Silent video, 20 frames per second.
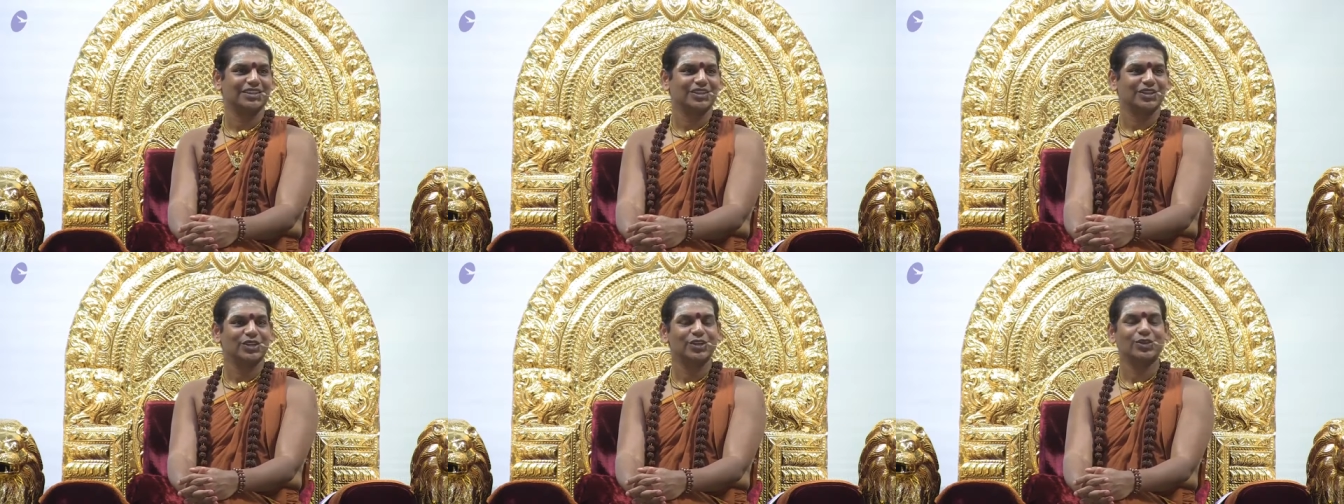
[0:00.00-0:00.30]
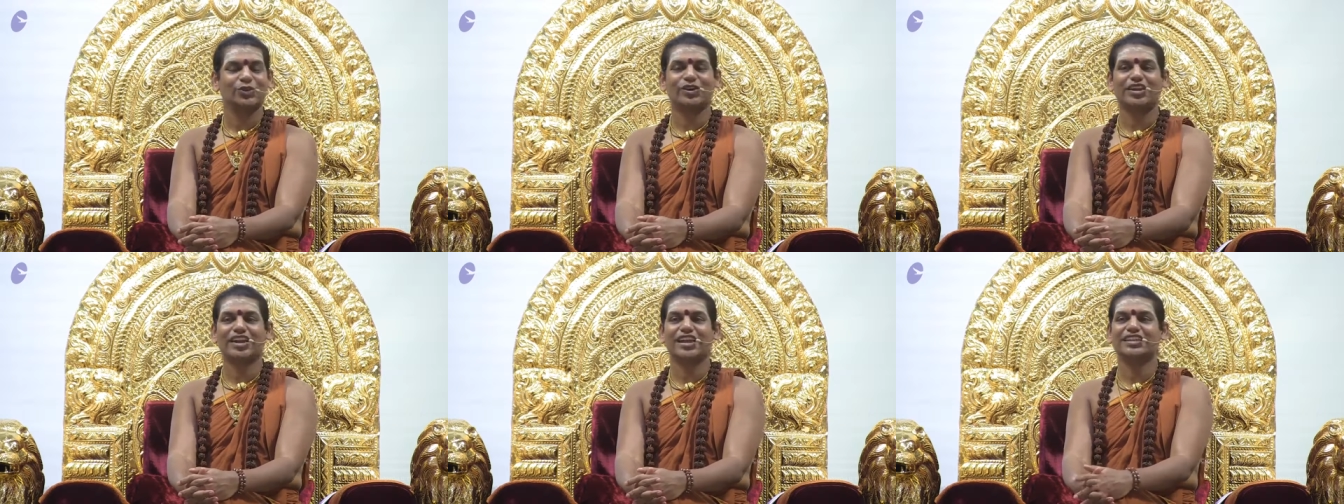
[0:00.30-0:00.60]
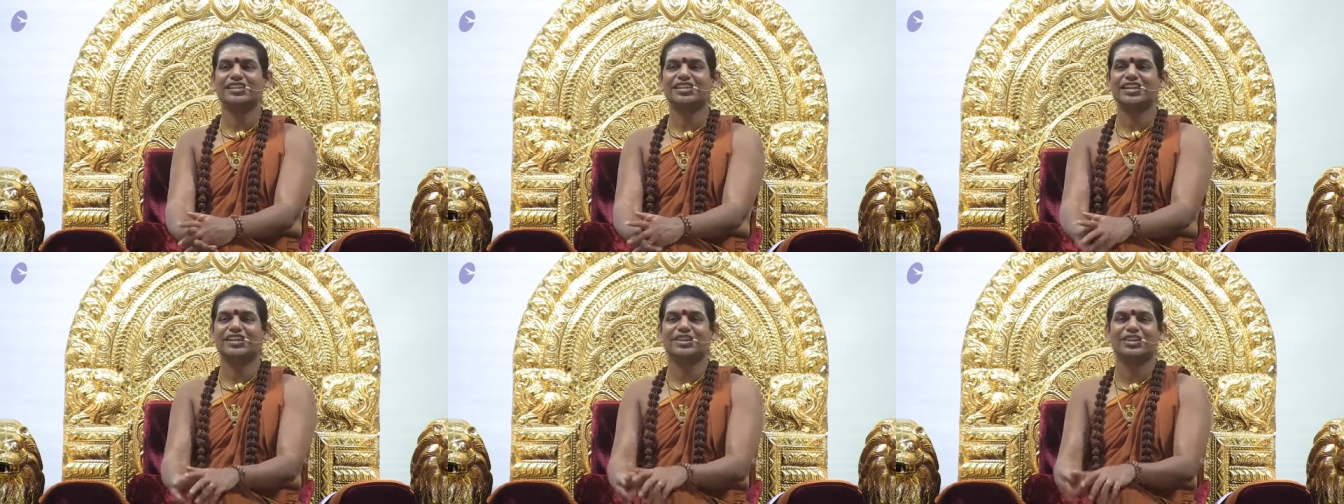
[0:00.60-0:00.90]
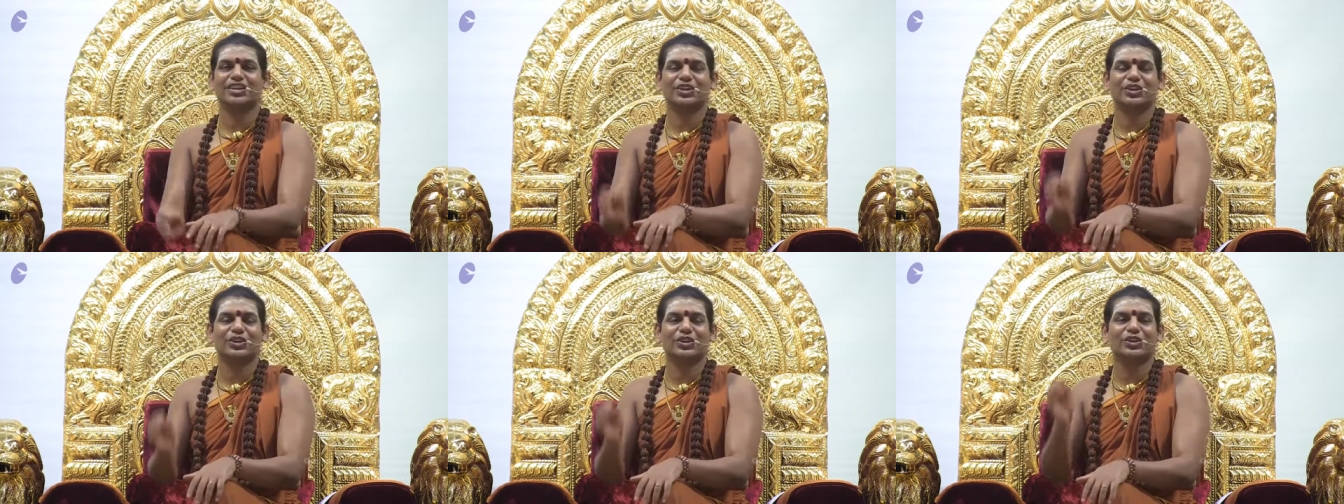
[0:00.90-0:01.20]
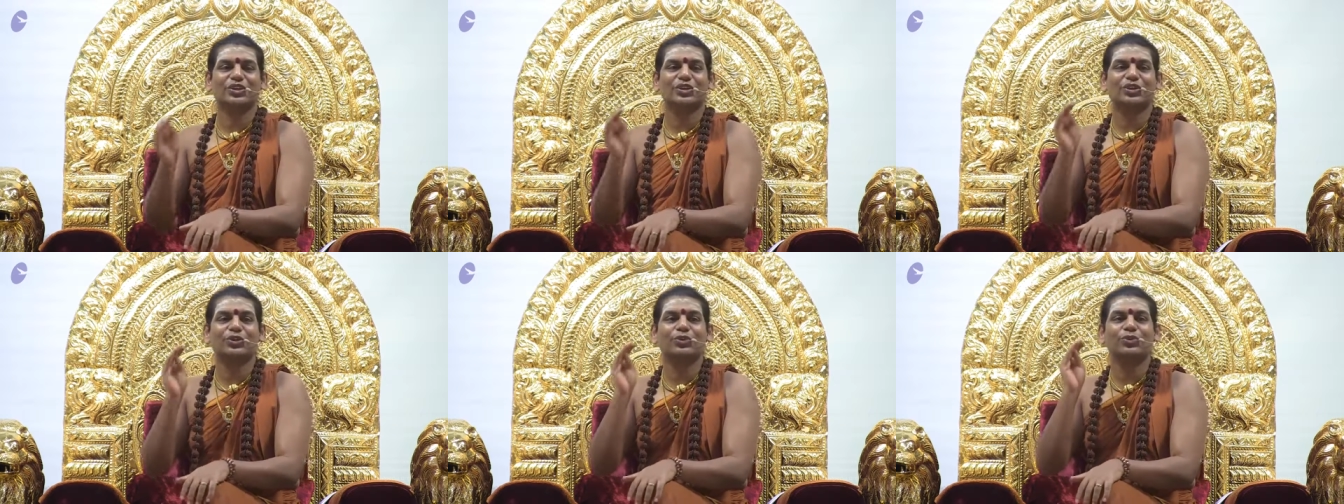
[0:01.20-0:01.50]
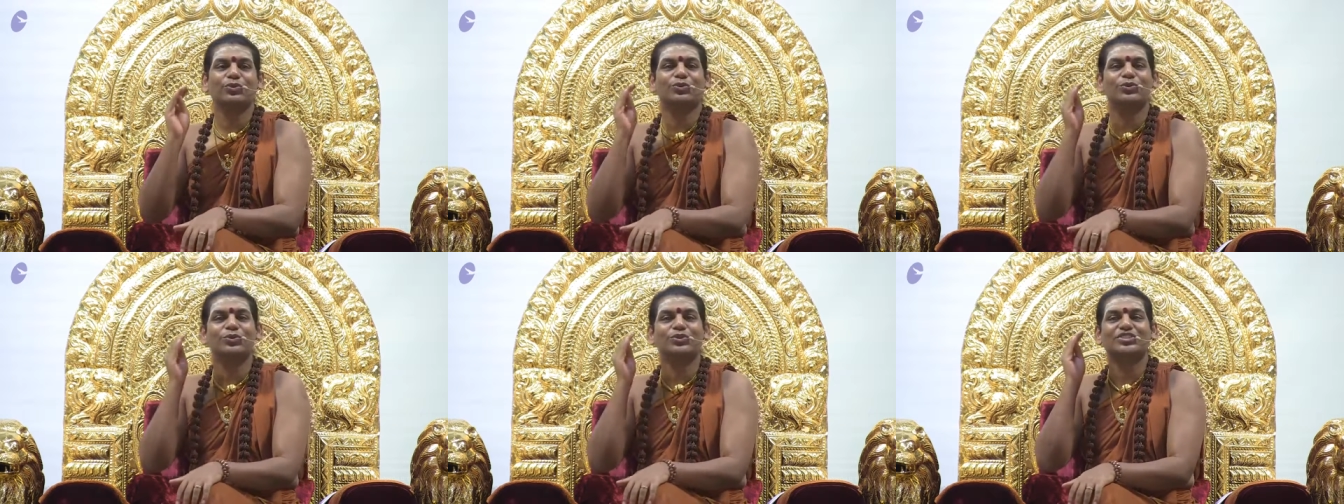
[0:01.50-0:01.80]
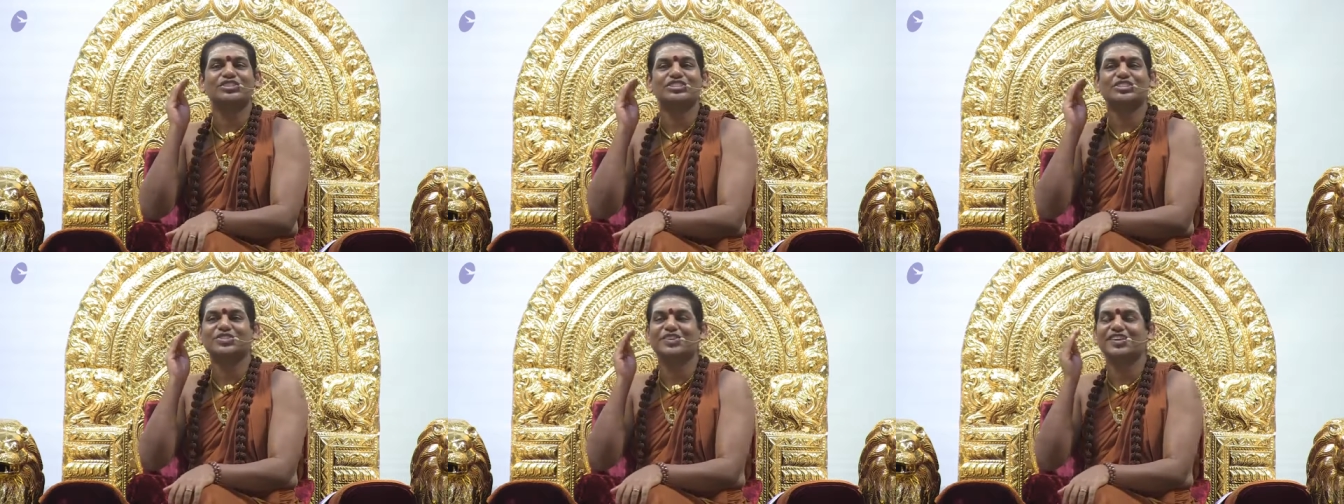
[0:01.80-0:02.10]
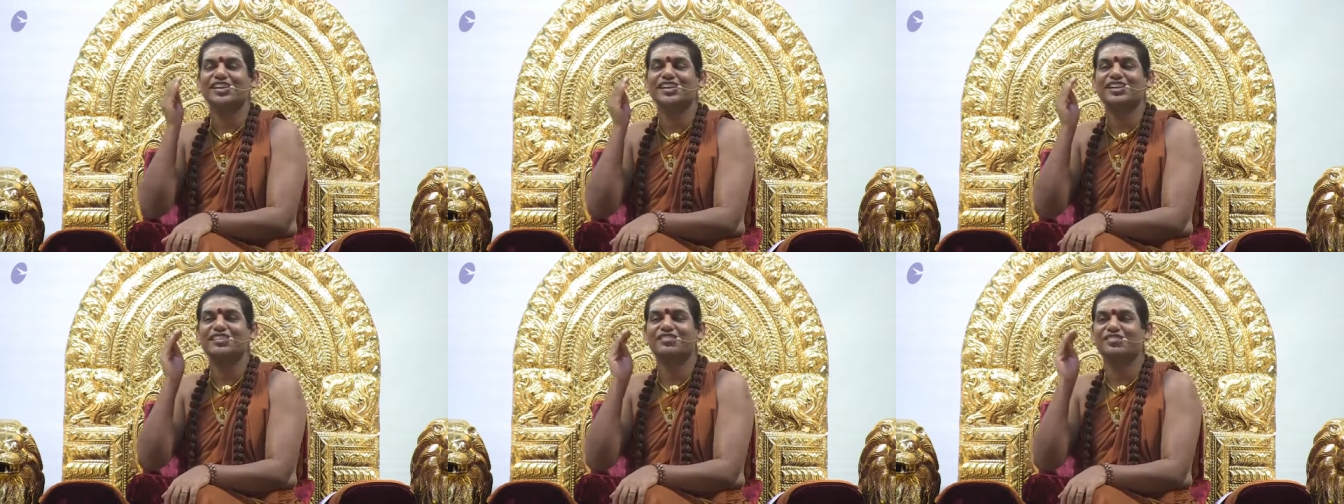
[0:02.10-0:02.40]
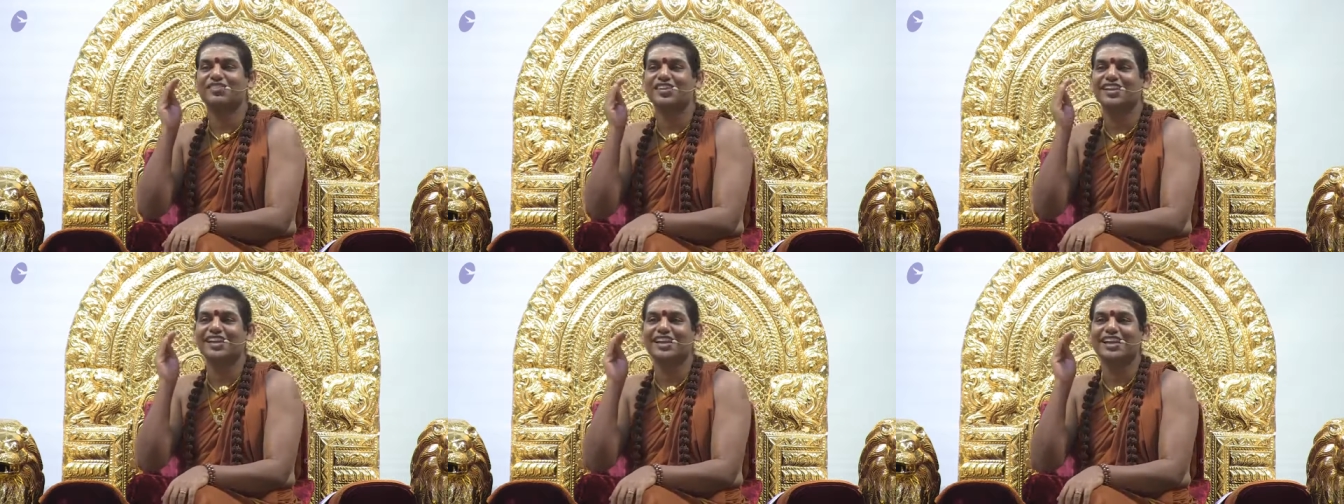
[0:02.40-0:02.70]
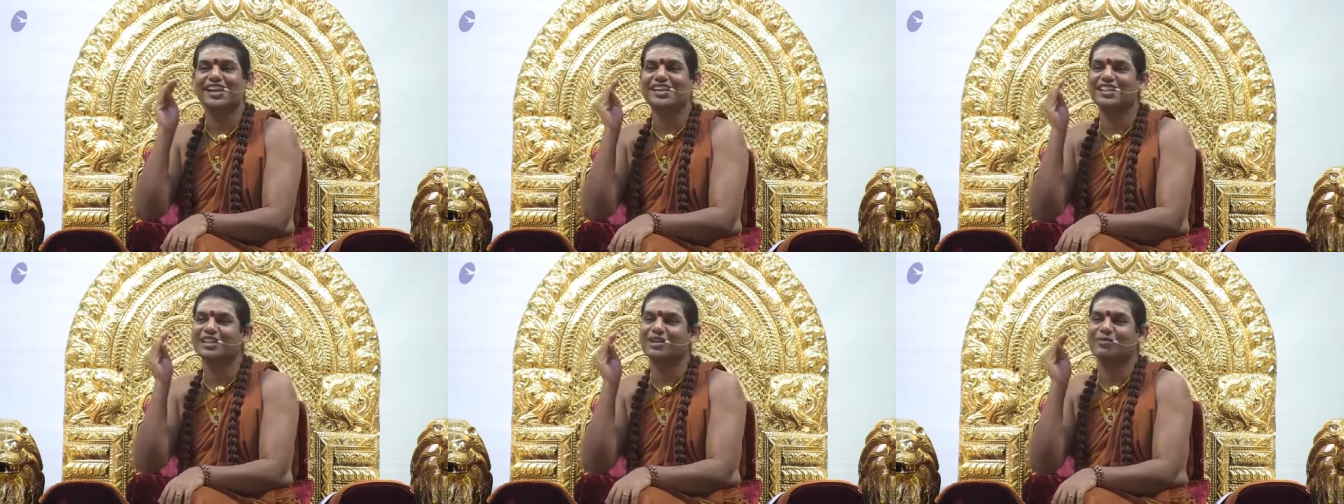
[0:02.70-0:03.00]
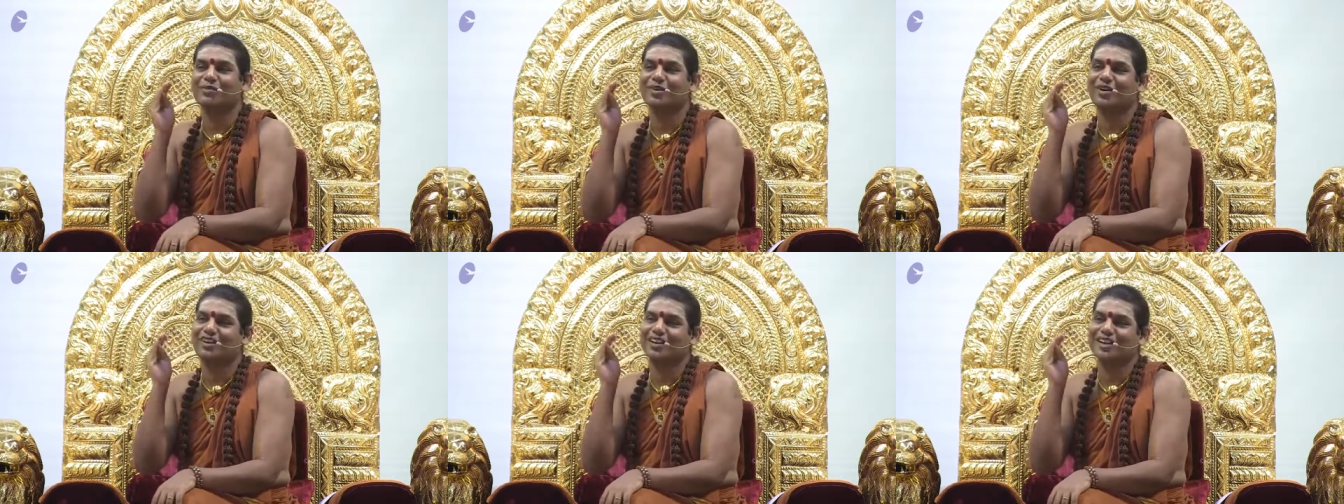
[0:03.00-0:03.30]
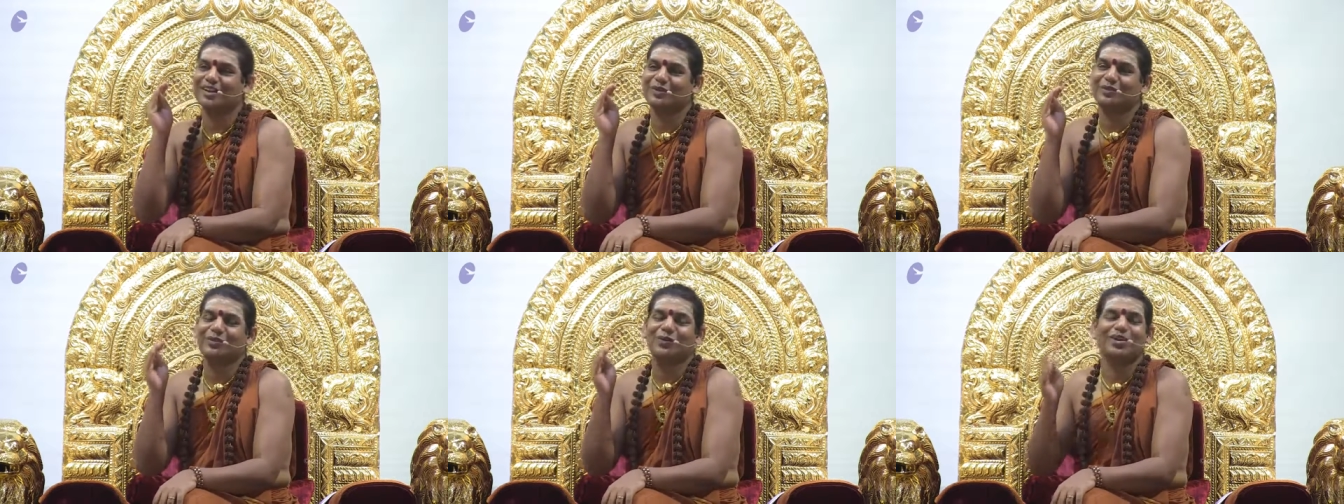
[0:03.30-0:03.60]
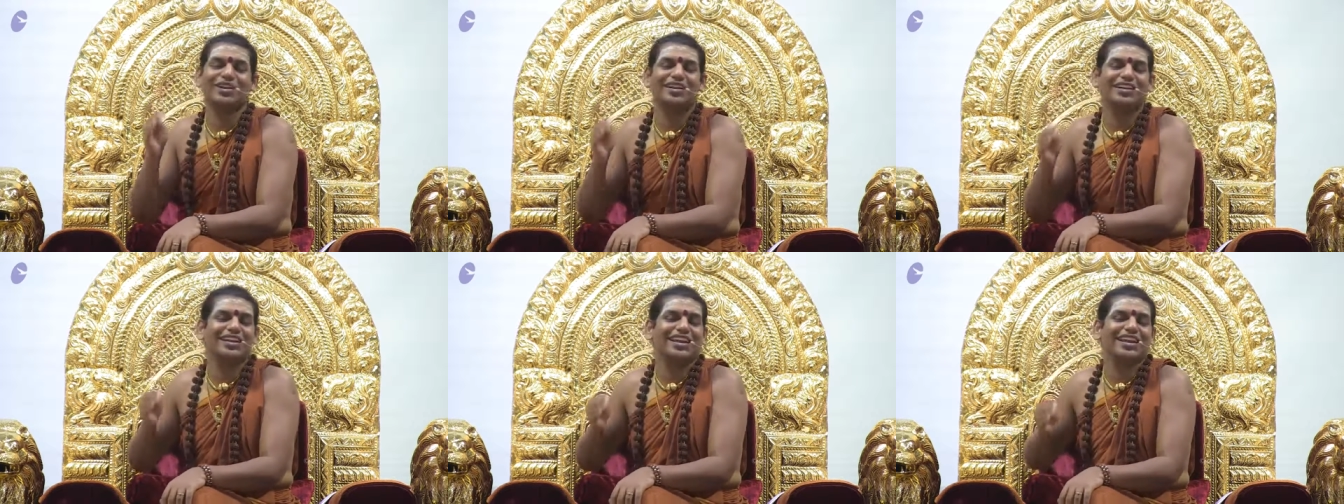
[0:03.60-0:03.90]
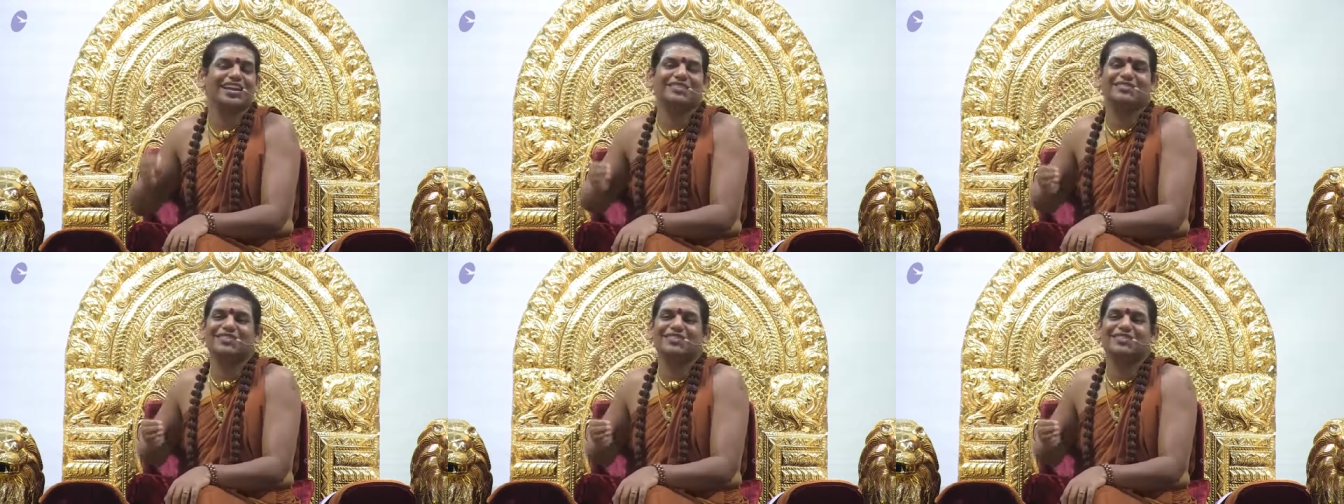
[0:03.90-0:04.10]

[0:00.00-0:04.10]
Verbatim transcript: You get that cute, sweet feeling in the morning. One day if I